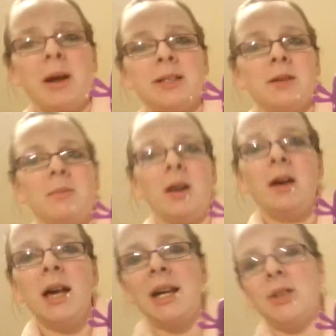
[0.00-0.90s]
my
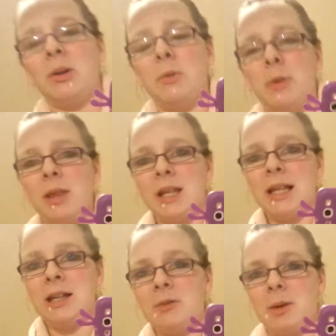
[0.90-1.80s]
Tumblr. And I will put the
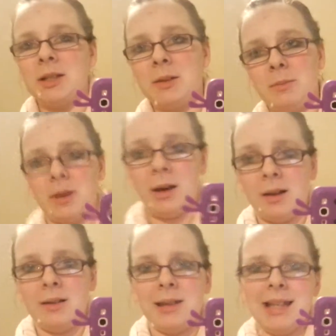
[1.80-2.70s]
link of my Tumblr
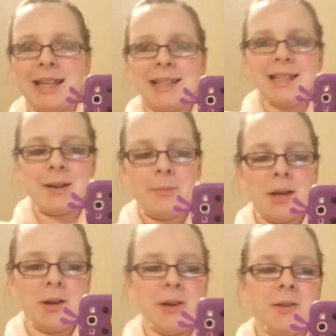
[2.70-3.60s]
down
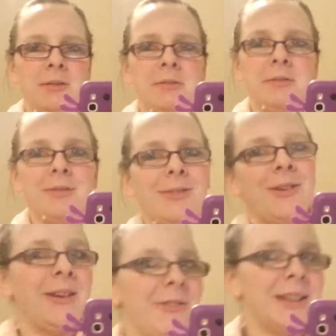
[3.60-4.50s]
below.
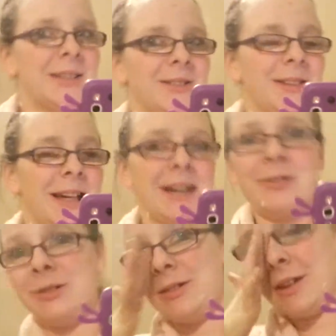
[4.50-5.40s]
If it's on that,
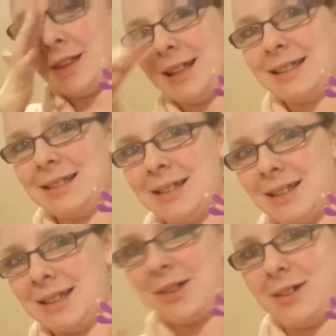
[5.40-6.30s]
or I think it's to
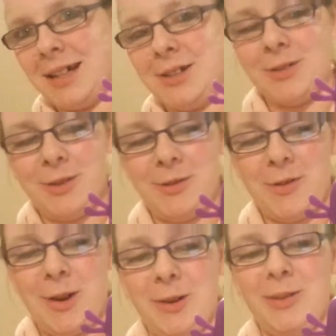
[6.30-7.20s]
the side on the
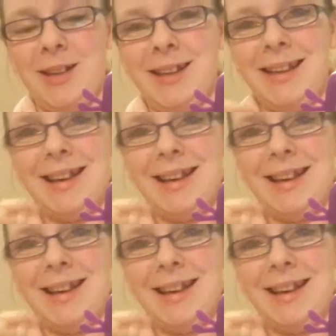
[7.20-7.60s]
phone.